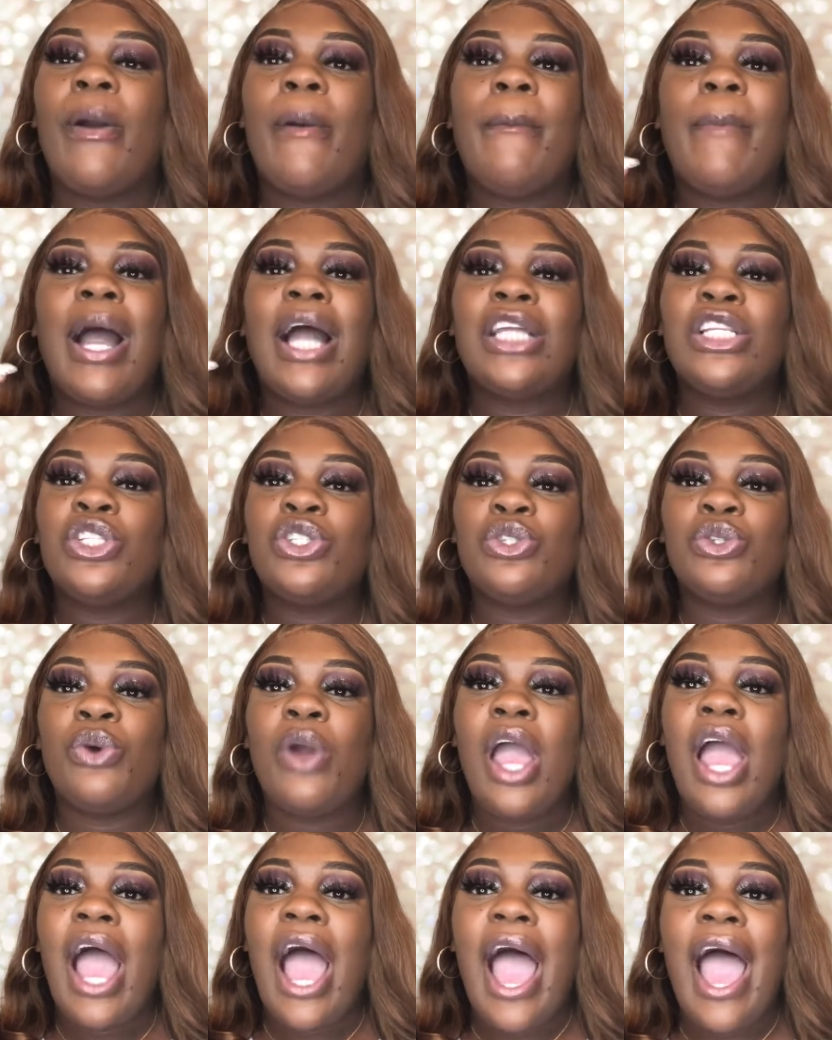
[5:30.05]
Mind you,
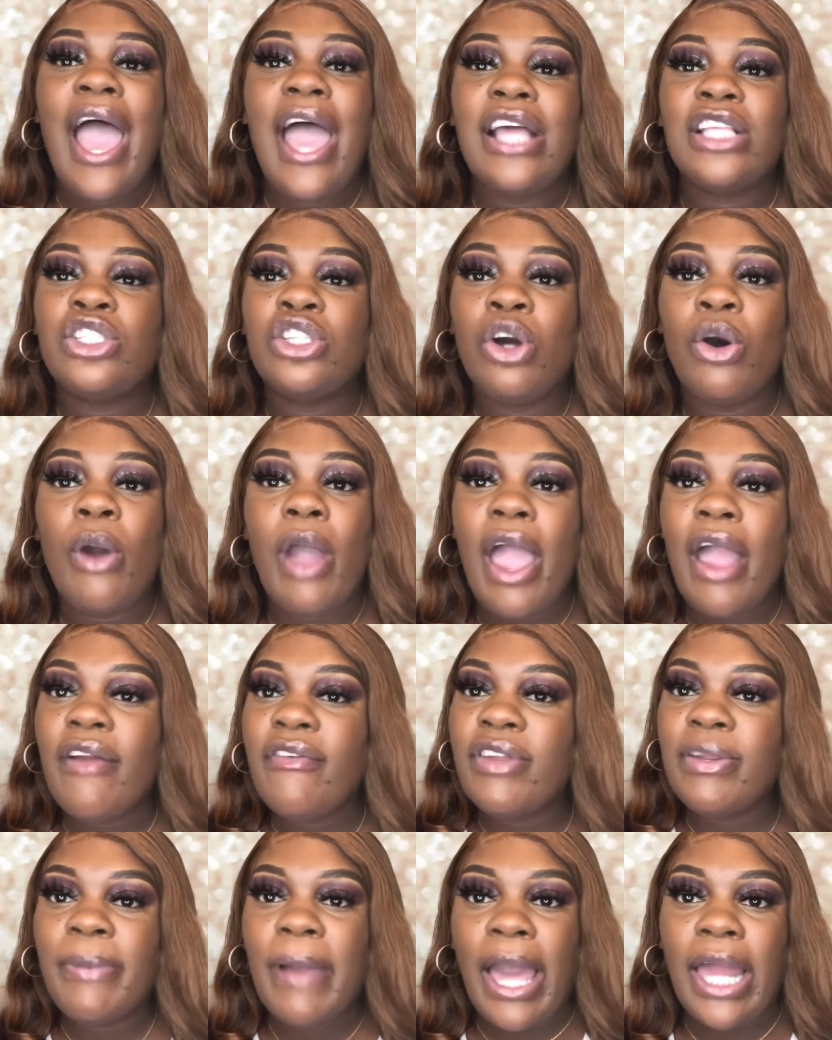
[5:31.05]
I had told
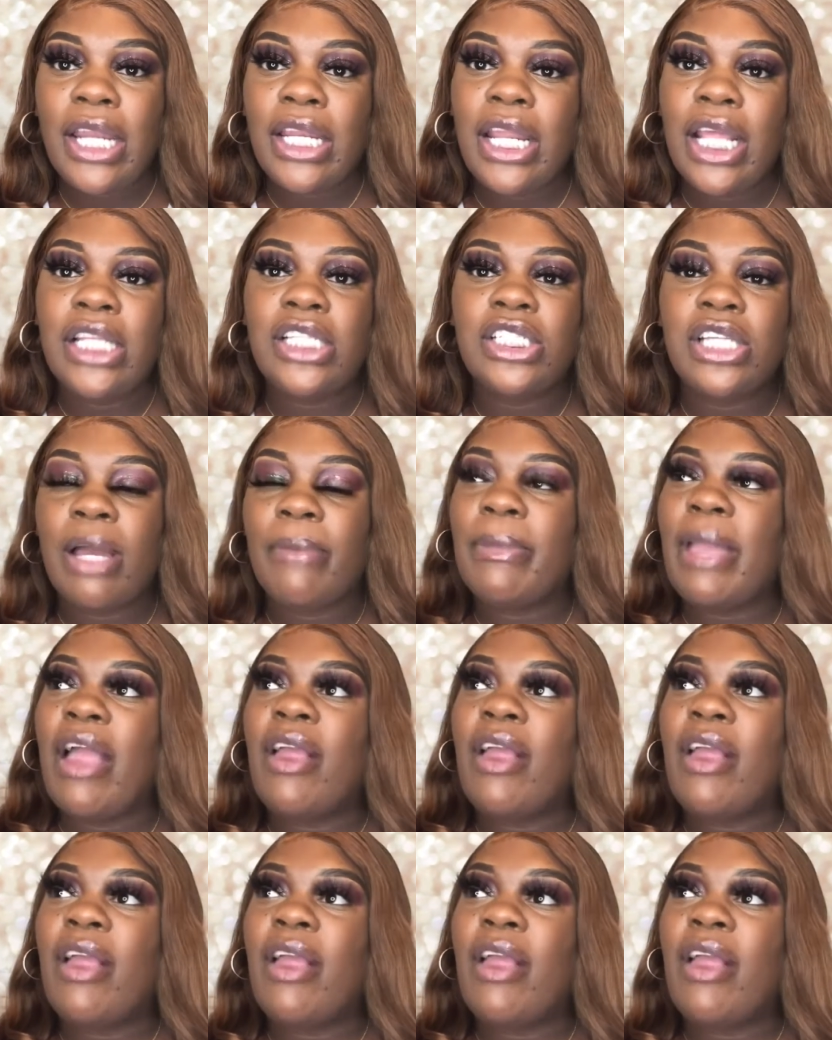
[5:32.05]
everybody they jumped me.